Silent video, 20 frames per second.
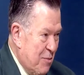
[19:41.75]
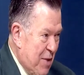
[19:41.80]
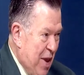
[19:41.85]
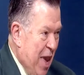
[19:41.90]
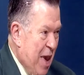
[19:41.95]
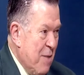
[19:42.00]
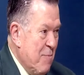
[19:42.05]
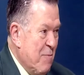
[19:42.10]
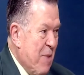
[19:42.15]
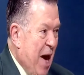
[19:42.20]

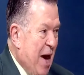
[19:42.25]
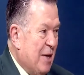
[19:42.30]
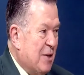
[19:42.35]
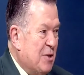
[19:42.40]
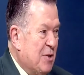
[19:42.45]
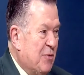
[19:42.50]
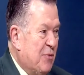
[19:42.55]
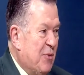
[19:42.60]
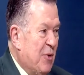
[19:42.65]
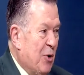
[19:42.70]
came
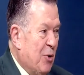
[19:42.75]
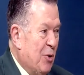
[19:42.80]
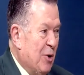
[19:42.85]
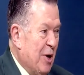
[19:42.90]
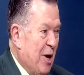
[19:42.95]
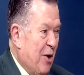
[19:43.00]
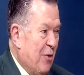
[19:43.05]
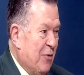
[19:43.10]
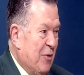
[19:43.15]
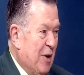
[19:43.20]
back to
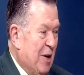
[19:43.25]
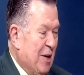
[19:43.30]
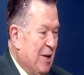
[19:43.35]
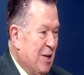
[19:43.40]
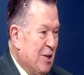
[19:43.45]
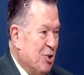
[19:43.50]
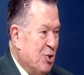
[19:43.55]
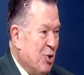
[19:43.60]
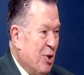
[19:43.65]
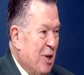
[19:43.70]
Philadelphia
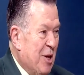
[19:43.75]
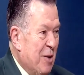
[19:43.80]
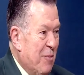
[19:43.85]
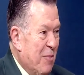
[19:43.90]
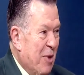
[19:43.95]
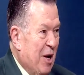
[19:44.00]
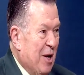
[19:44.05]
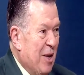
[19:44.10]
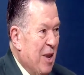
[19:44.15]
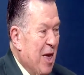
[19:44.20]
initially,
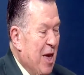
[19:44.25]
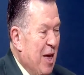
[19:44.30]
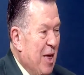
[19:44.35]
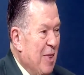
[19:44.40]
but